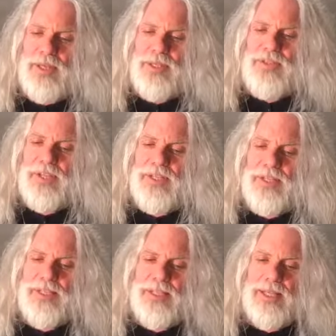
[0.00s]
that there's
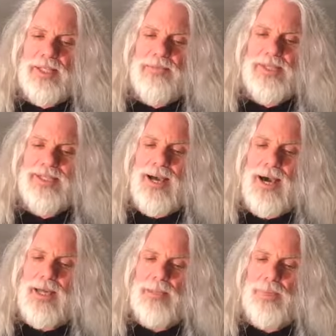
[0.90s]
this sense of
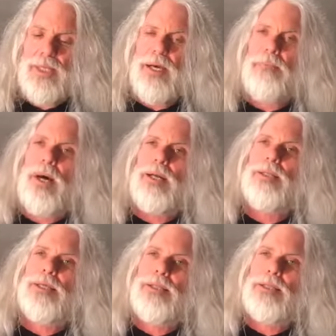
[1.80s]
entitlement among
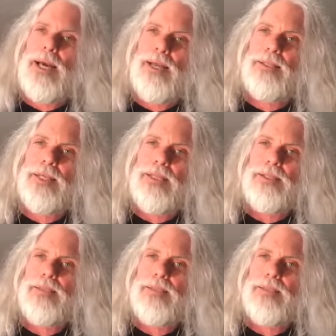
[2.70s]
illegal aliens,